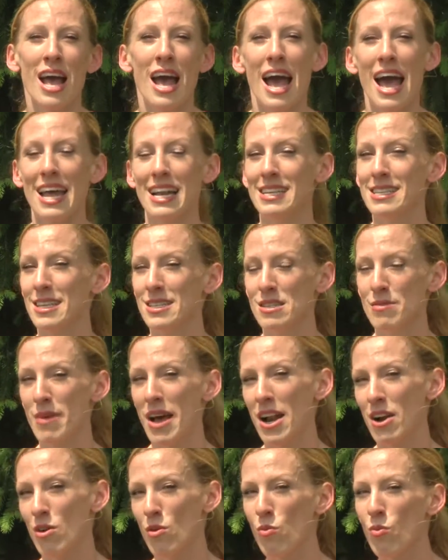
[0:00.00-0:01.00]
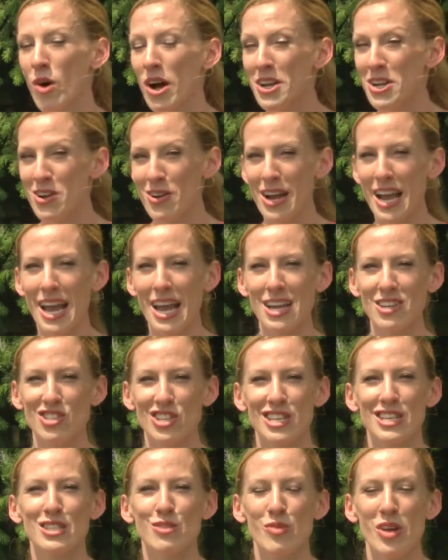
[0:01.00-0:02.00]
And it doesn't matter what your age
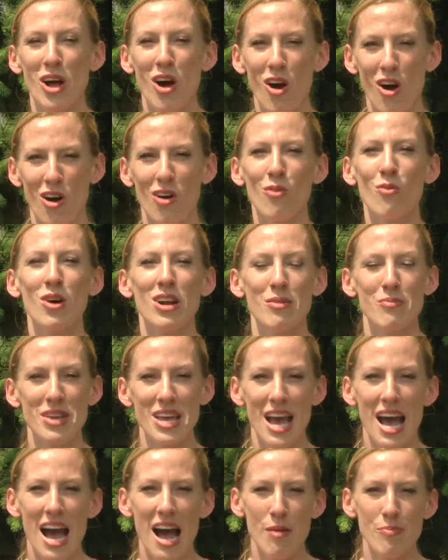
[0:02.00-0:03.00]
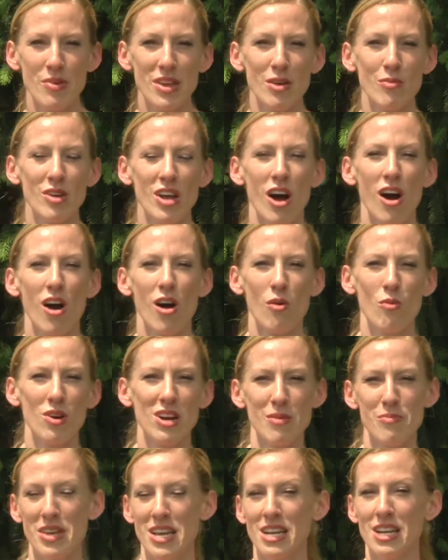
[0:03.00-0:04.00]
is, we all wanna be happy, we all
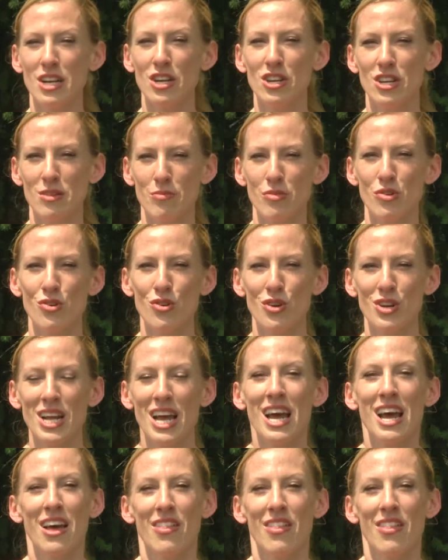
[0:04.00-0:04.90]
wanna be in a good mood.